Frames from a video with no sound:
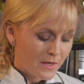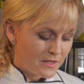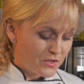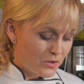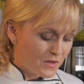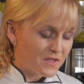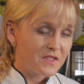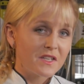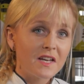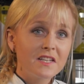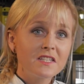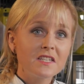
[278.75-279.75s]
is you can
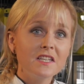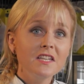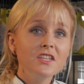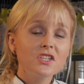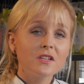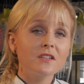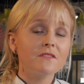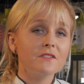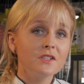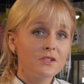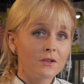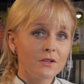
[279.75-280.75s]
taste each
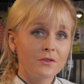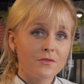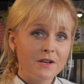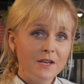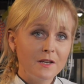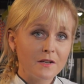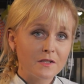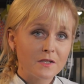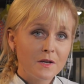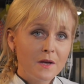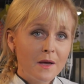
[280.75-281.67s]
individual ingredient,